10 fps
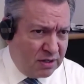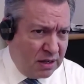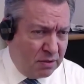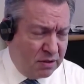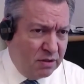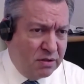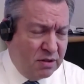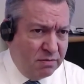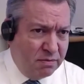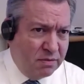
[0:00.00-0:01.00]
It's able to
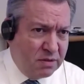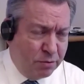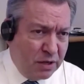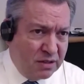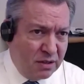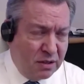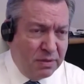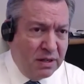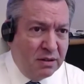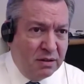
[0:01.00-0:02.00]
suppress it a
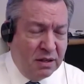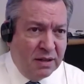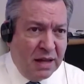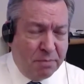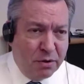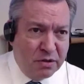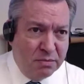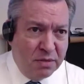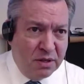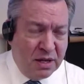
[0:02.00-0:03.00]
little bit in that
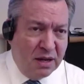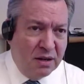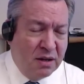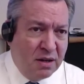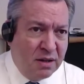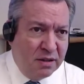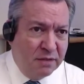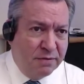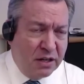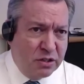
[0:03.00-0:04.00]
person, but not
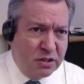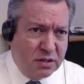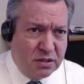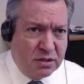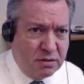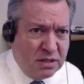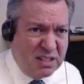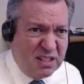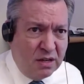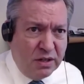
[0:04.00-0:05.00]
the
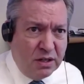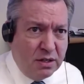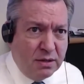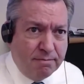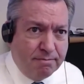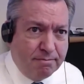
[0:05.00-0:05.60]
infectiousness of it?